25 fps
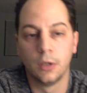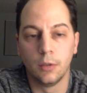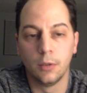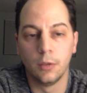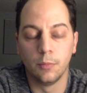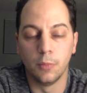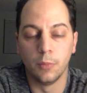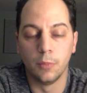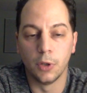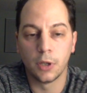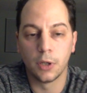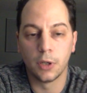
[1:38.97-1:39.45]

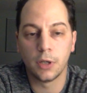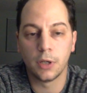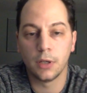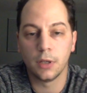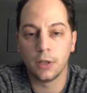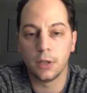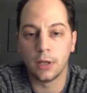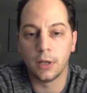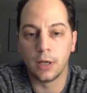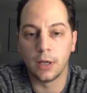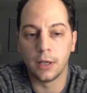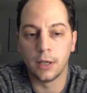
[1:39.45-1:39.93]
book
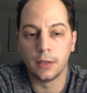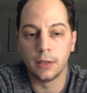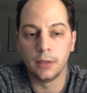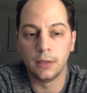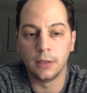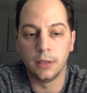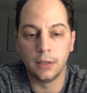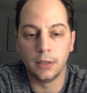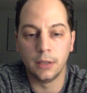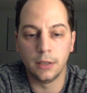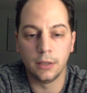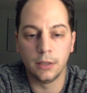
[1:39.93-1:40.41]
on
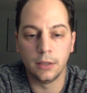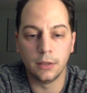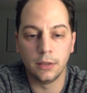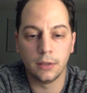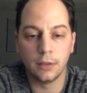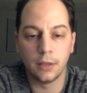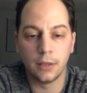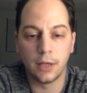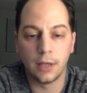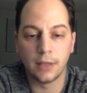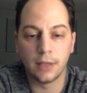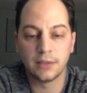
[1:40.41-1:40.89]
the
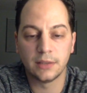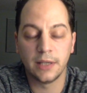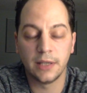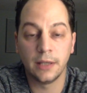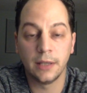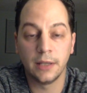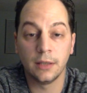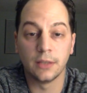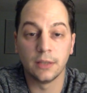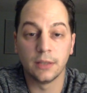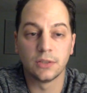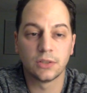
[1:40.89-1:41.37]
Hot
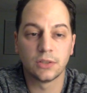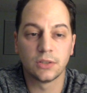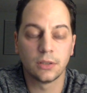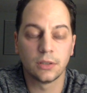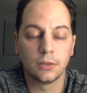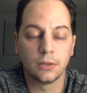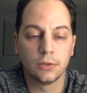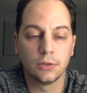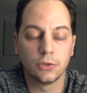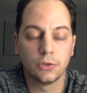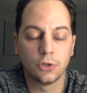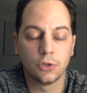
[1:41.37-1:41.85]
10 list.
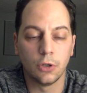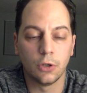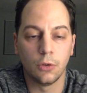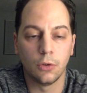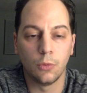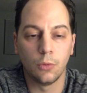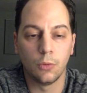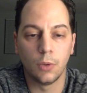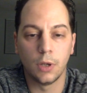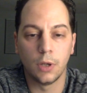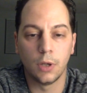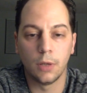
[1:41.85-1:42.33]

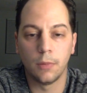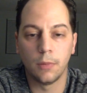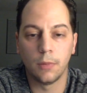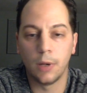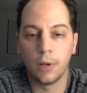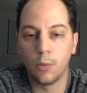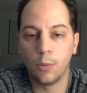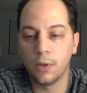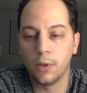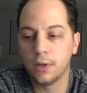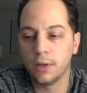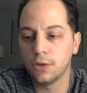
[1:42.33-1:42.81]
So I
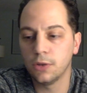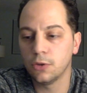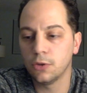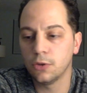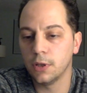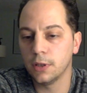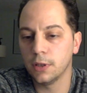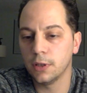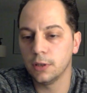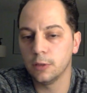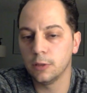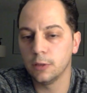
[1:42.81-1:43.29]
wanted to
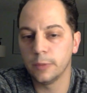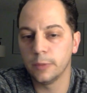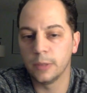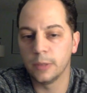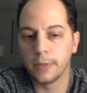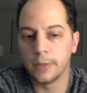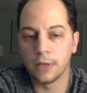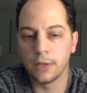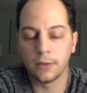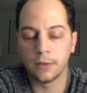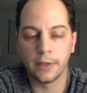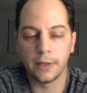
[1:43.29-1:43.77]
talk a little bit
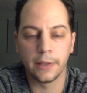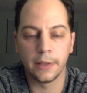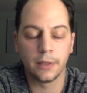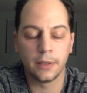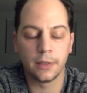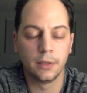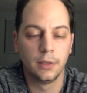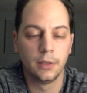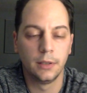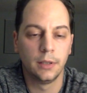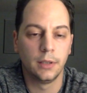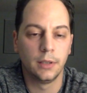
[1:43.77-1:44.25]
about that.
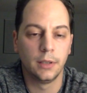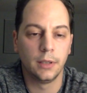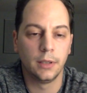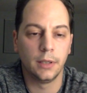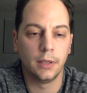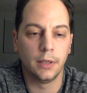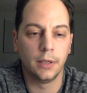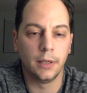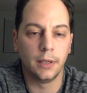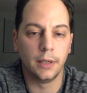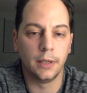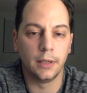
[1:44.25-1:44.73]

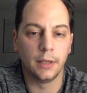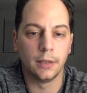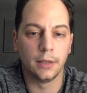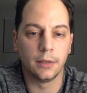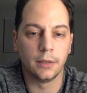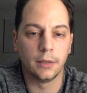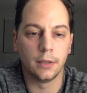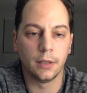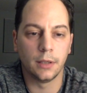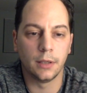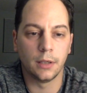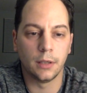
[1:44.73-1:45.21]

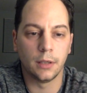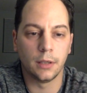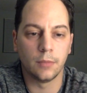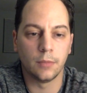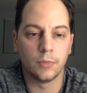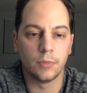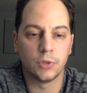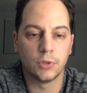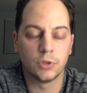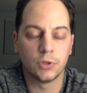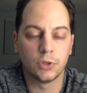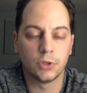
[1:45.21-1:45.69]
And
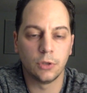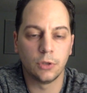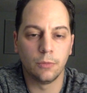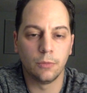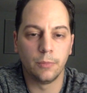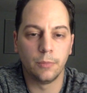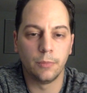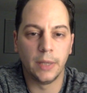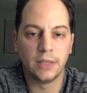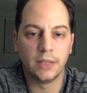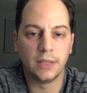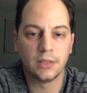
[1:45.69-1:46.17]
so
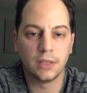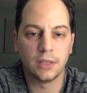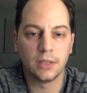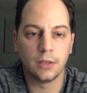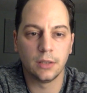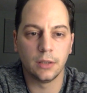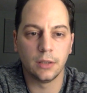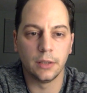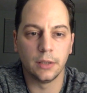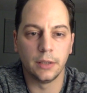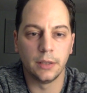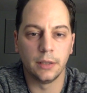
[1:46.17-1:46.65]

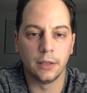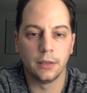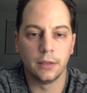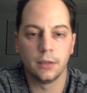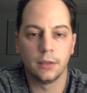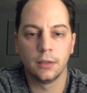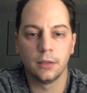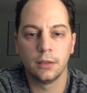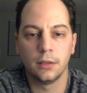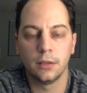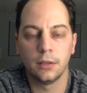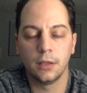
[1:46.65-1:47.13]
basically
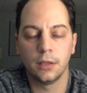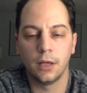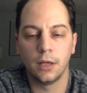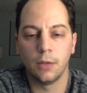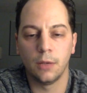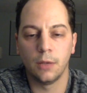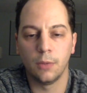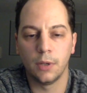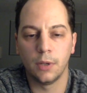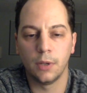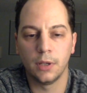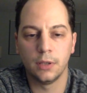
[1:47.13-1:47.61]
I
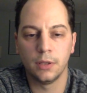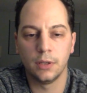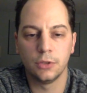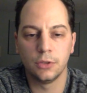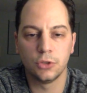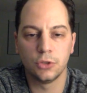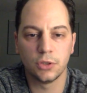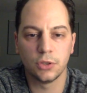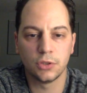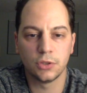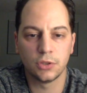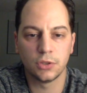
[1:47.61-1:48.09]
wanted to
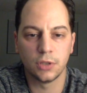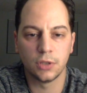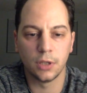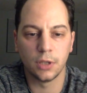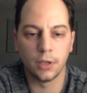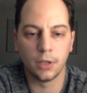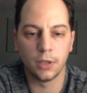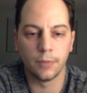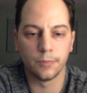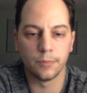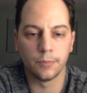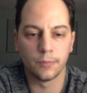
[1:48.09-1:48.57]
just
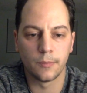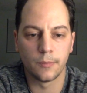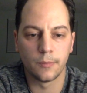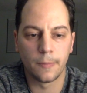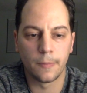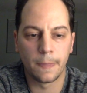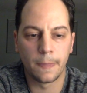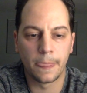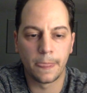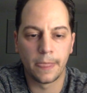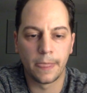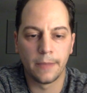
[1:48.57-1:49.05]

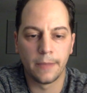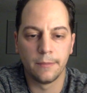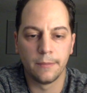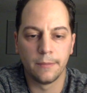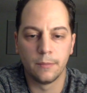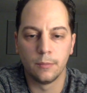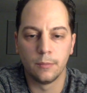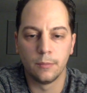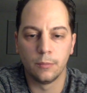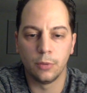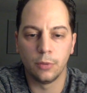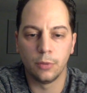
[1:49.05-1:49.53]

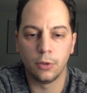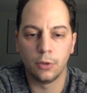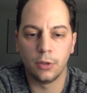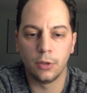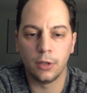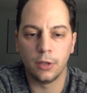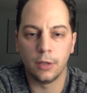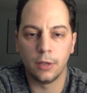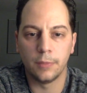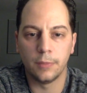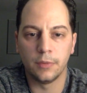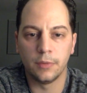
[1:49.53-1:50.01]
put
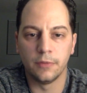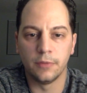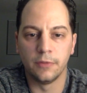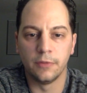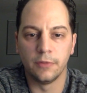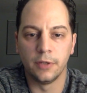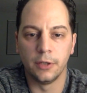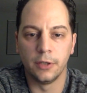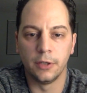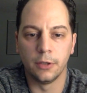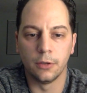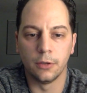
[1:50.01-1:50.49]
up the
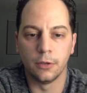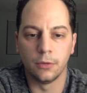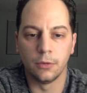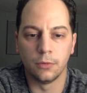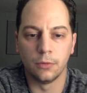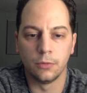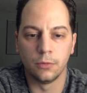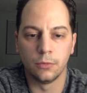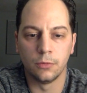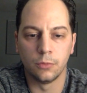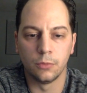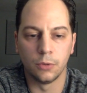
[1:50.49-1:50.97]
video
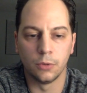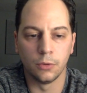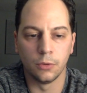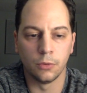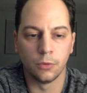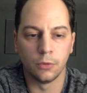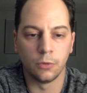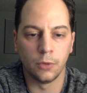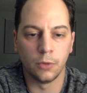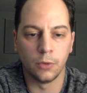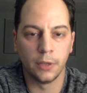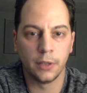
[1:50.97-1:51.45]
real
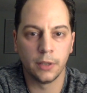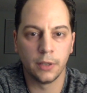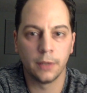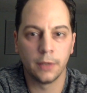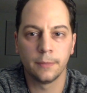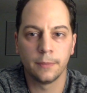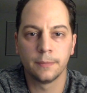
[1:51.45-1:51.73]
quick.